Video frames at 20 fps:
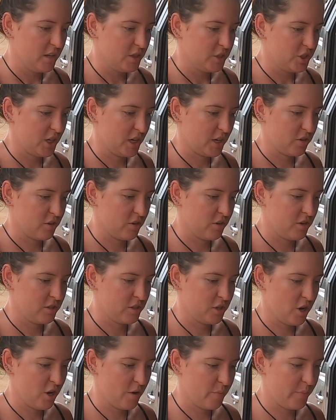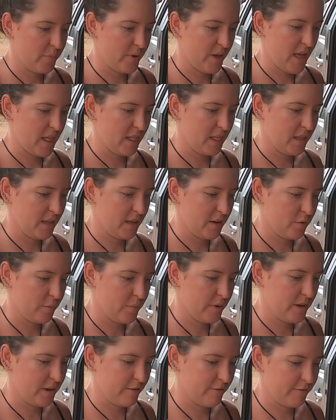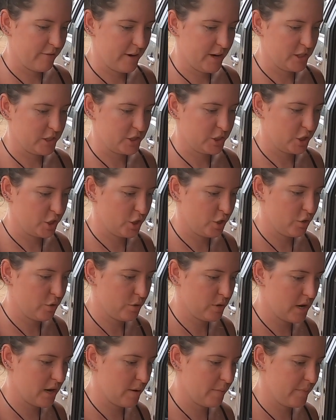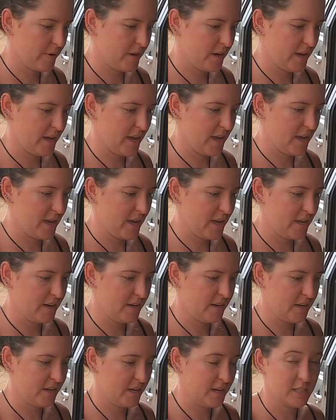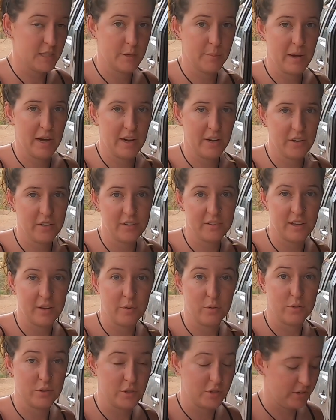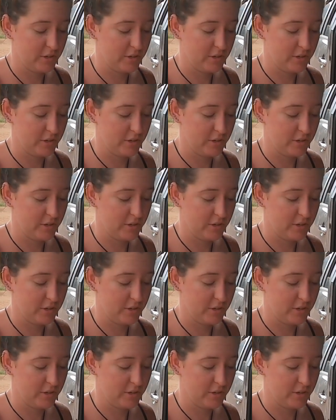Chuck on top a little bit of fresh cucumber and tomato that also